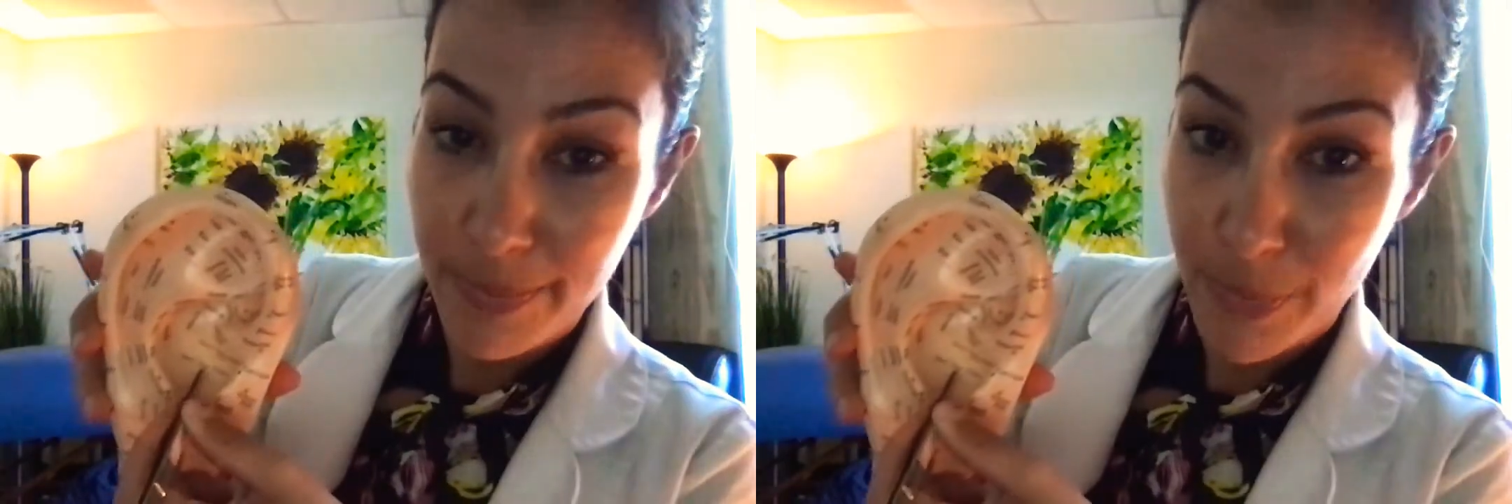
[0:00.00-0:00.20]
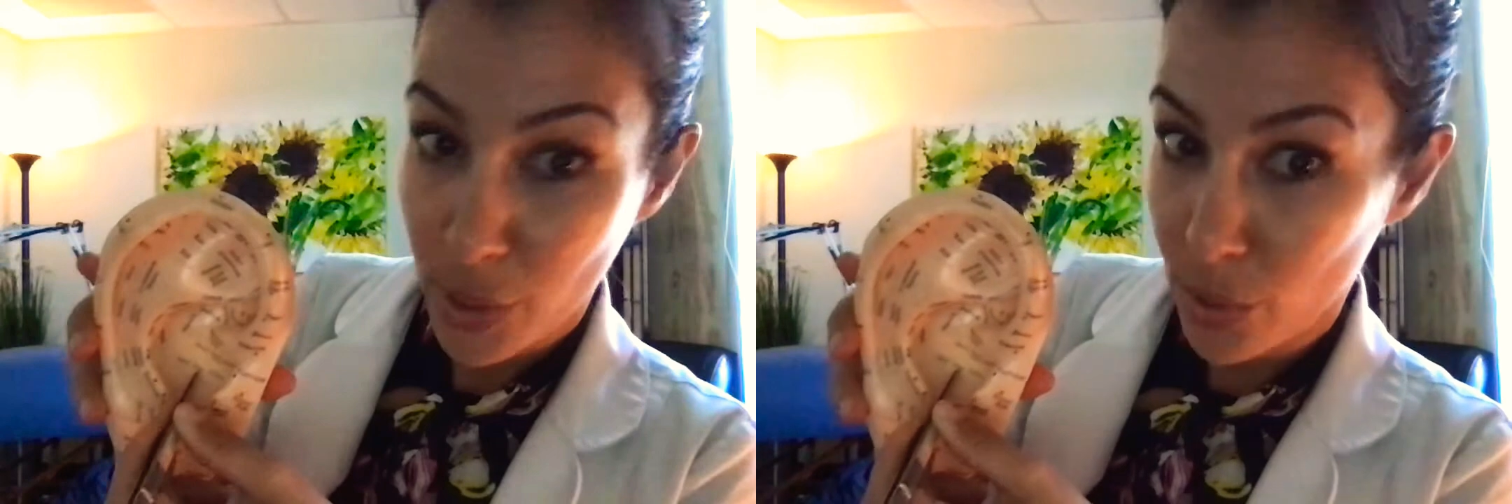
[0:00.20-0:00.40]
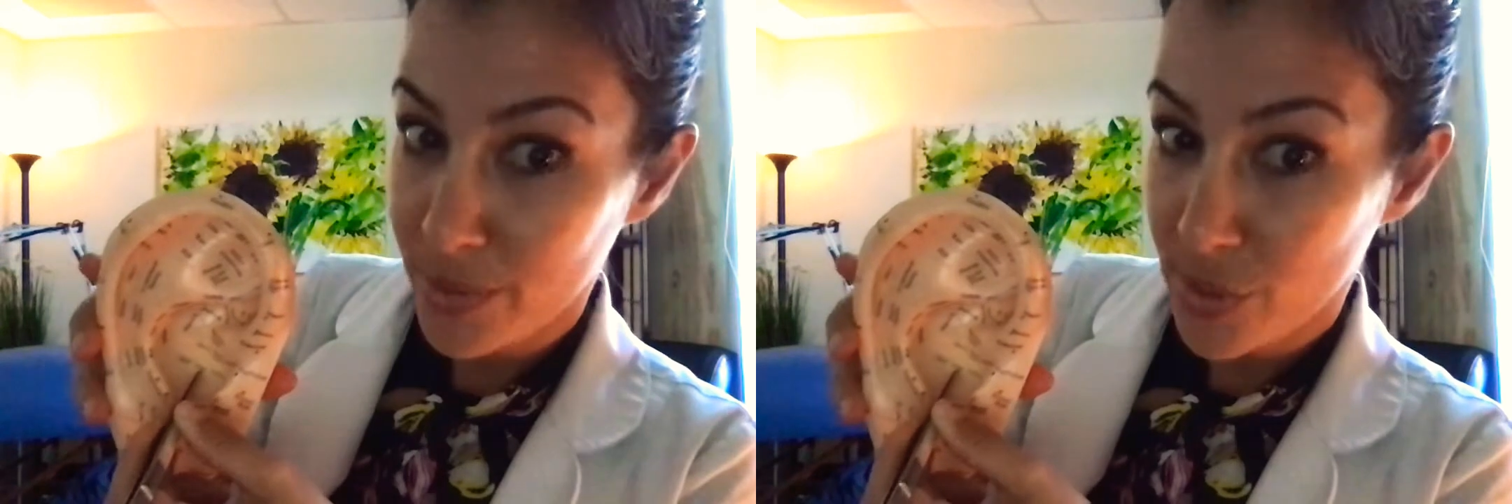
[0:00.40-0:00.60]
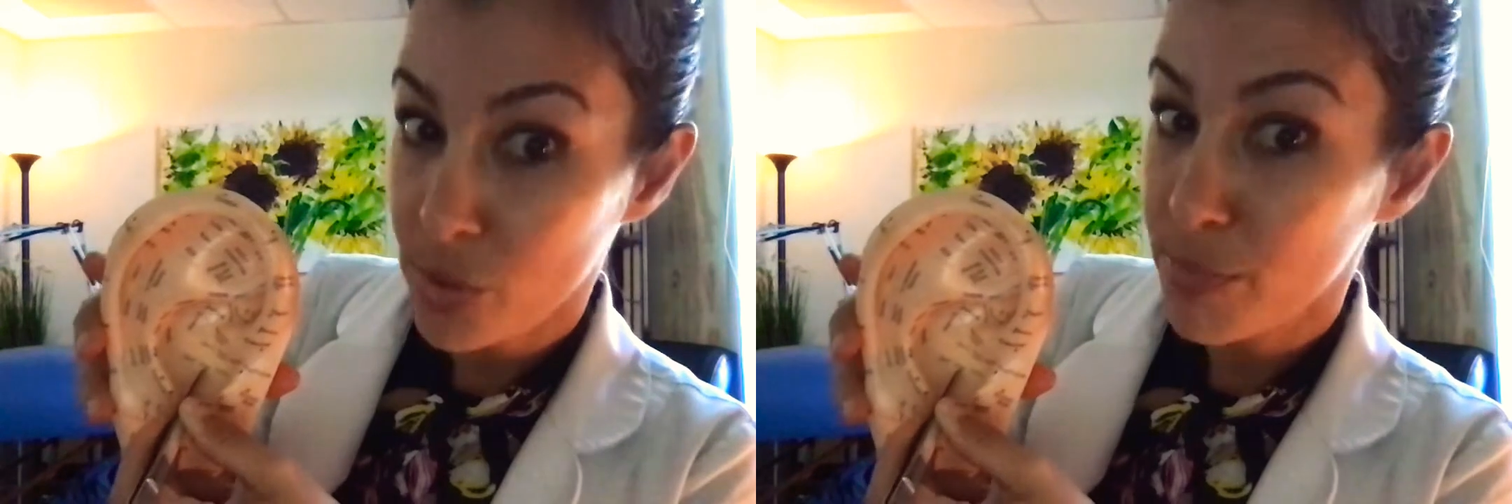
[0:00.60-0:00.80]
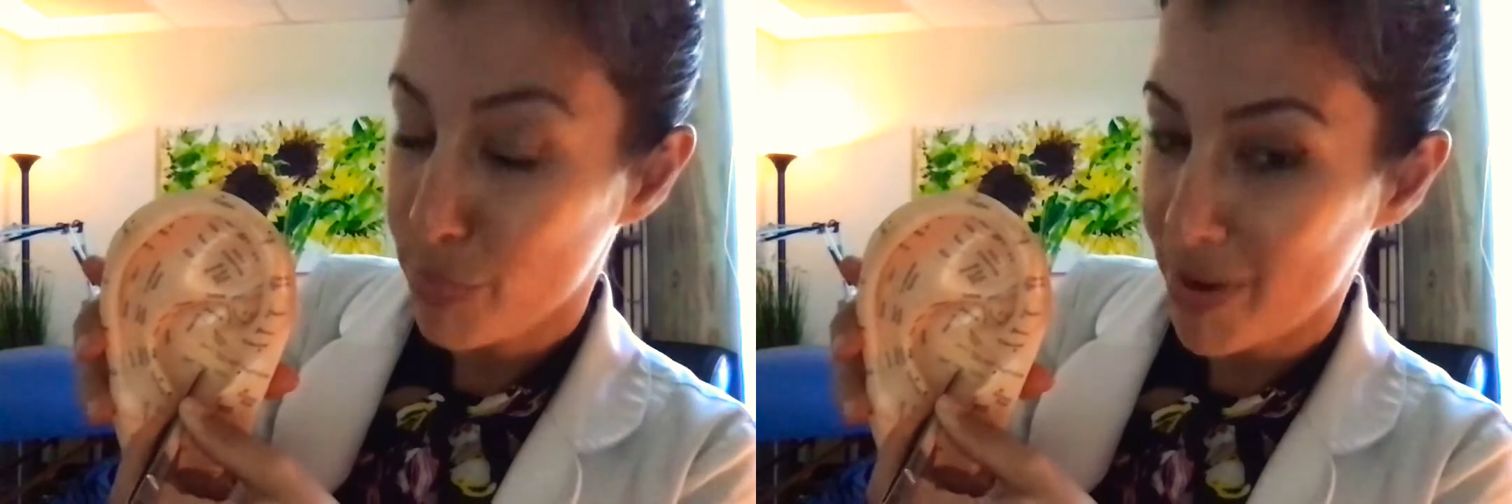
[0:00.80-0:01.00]
You can also
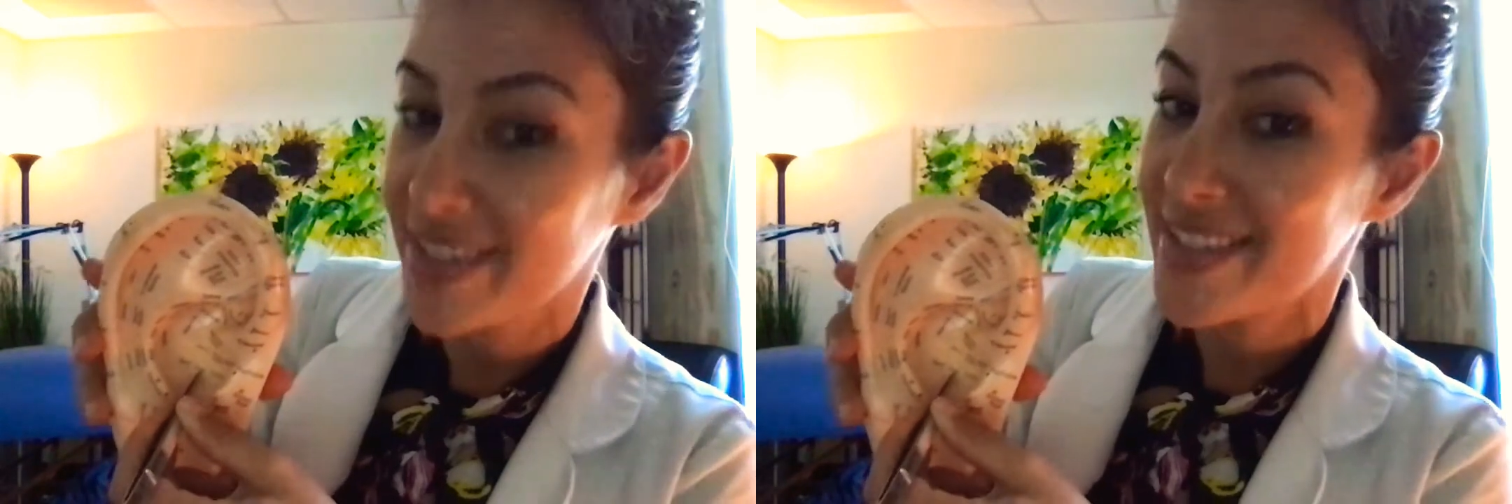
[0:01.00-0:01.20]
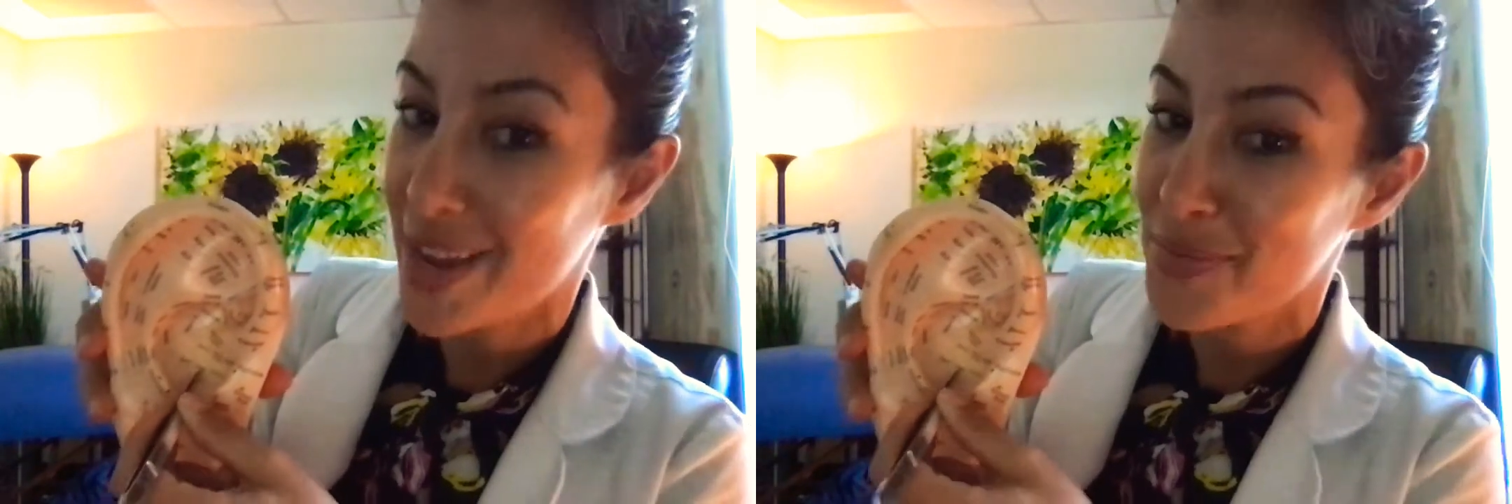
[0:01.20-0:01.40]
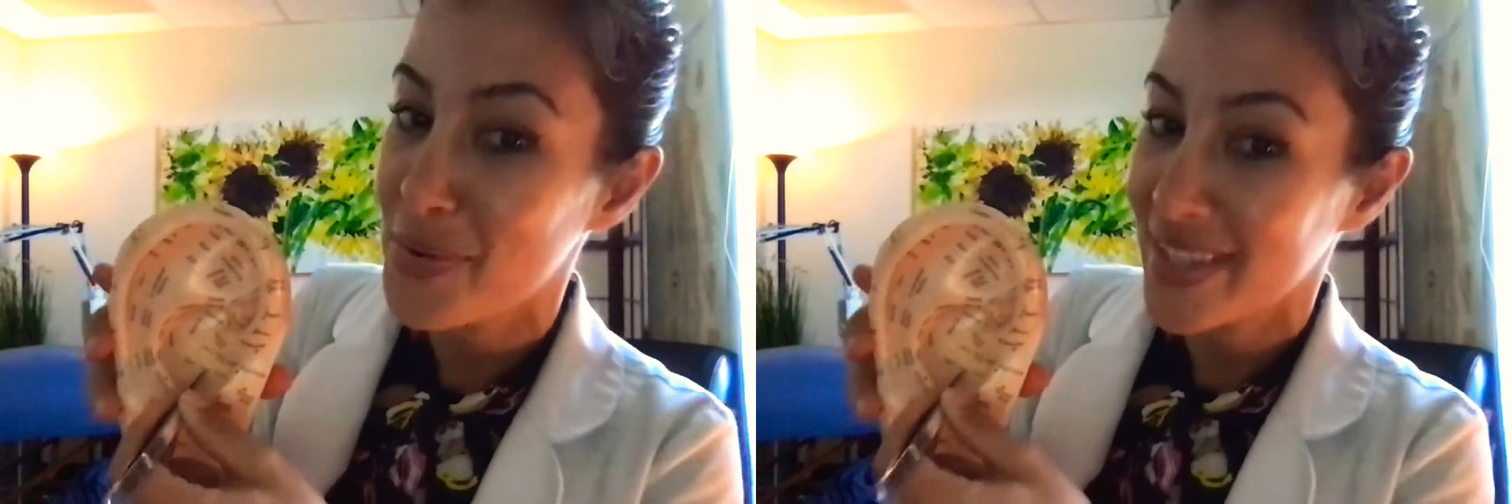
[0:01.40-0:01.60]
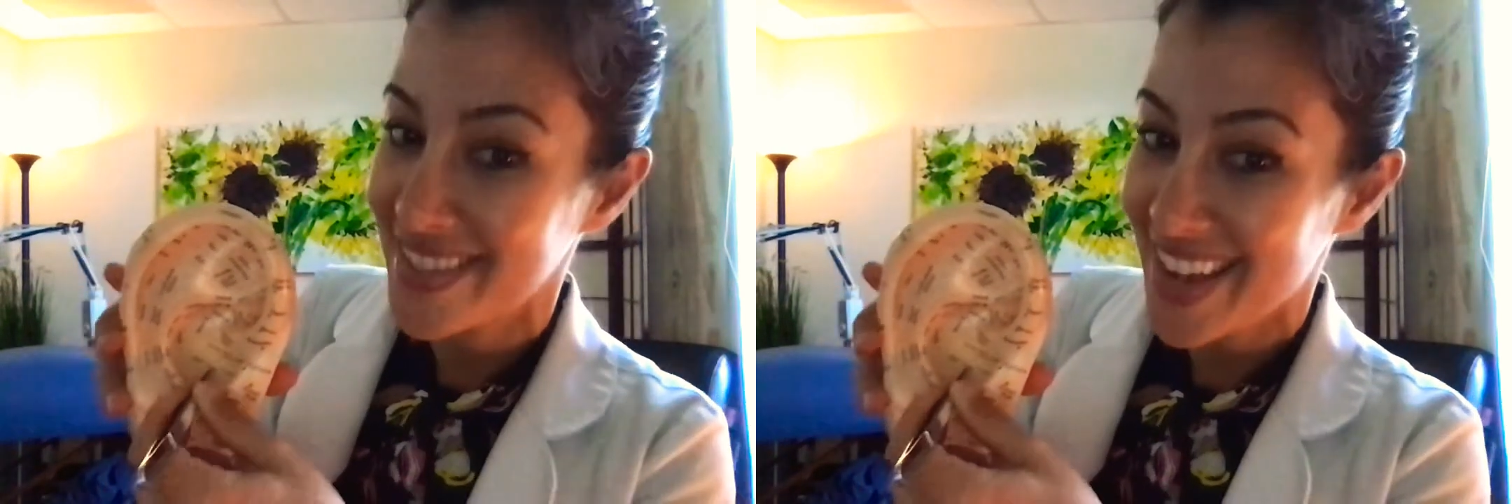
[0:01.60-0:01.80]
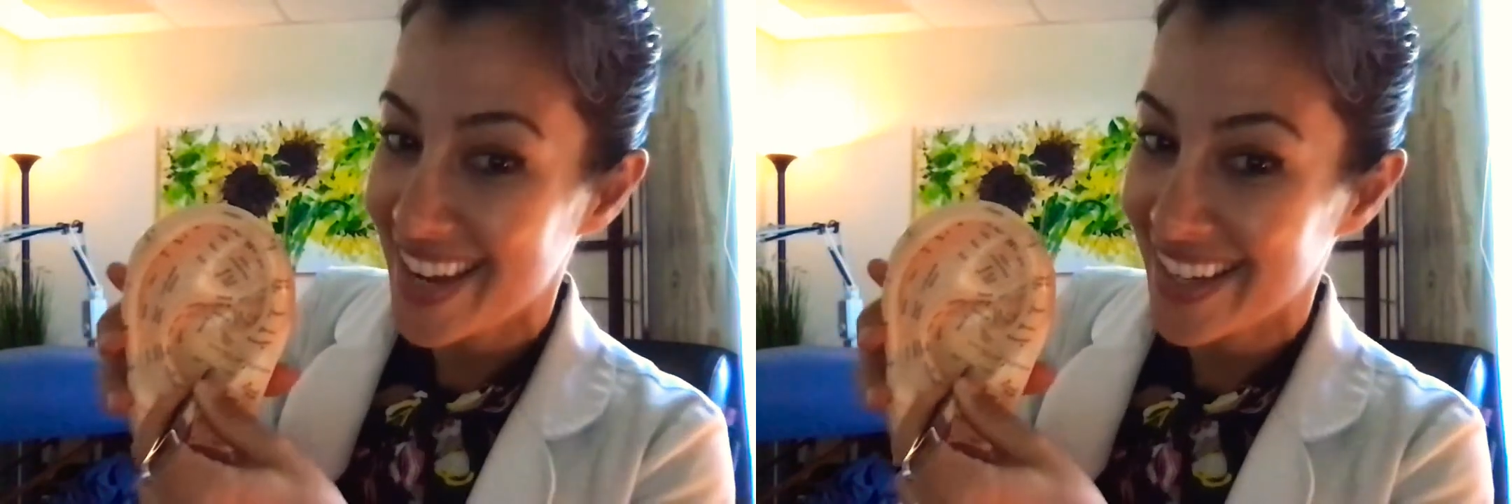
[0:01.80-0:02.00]
press that for
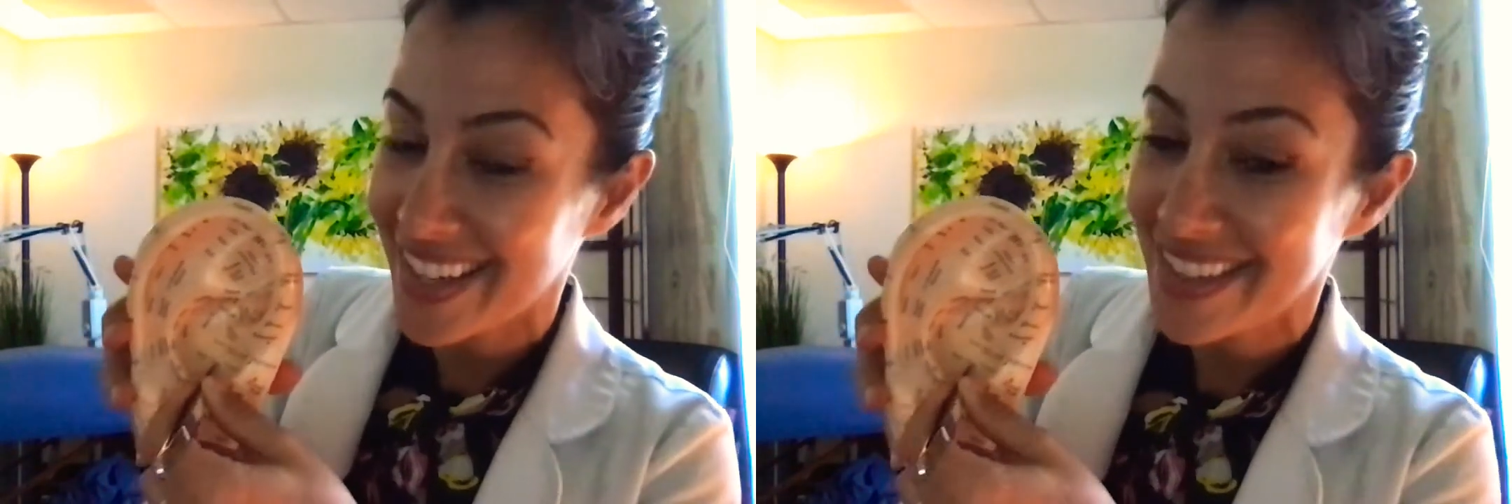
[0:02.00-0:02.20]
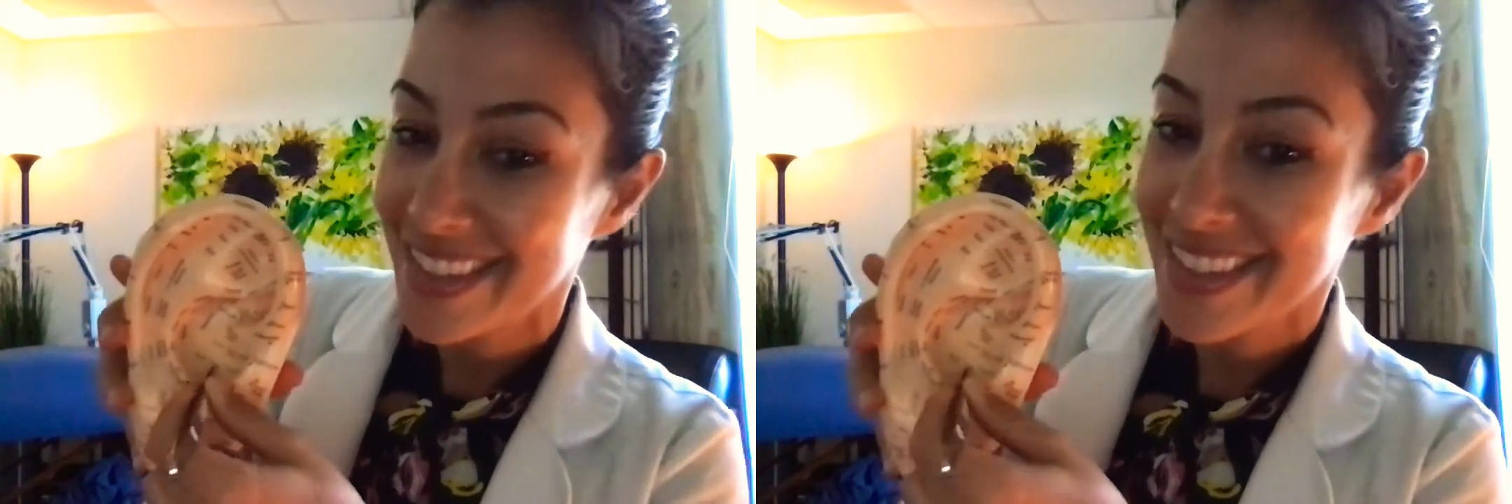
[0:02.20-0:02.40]
anxiety.